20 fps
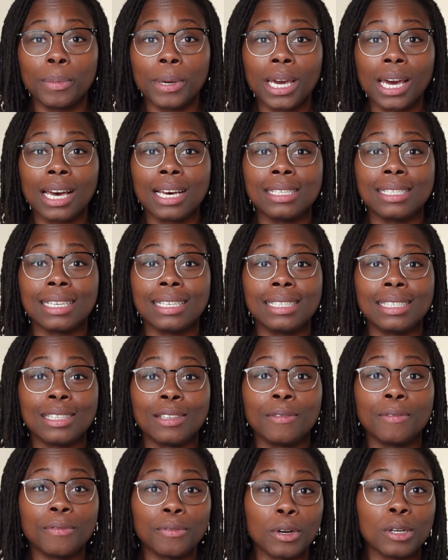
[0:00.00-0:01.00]
because it's
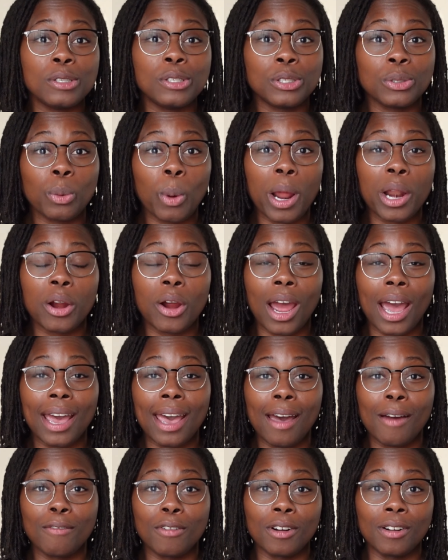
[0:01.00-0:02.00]
the first sweater I
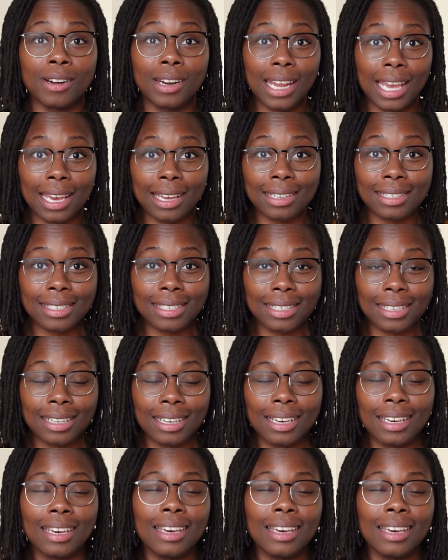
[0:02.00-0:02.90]
ever knit.